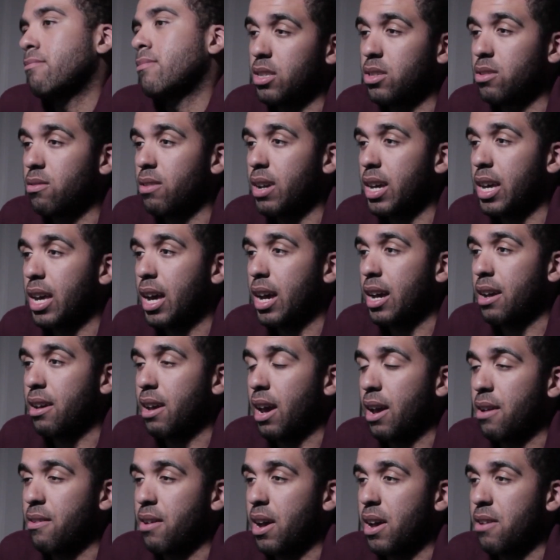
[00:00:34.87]
He's great.
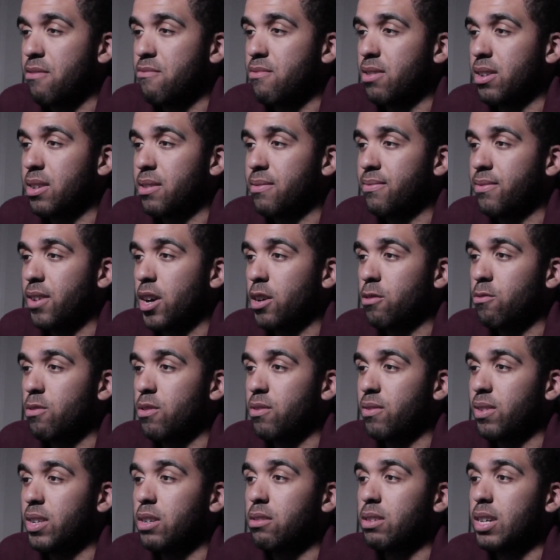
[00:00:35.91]
I really fuck
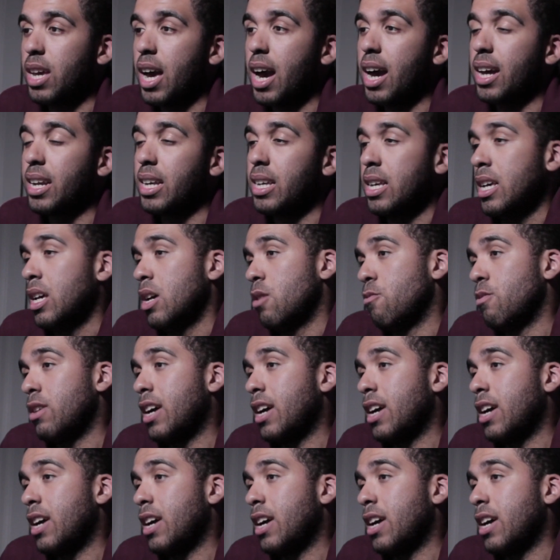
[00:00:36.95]
with Lil Yachty.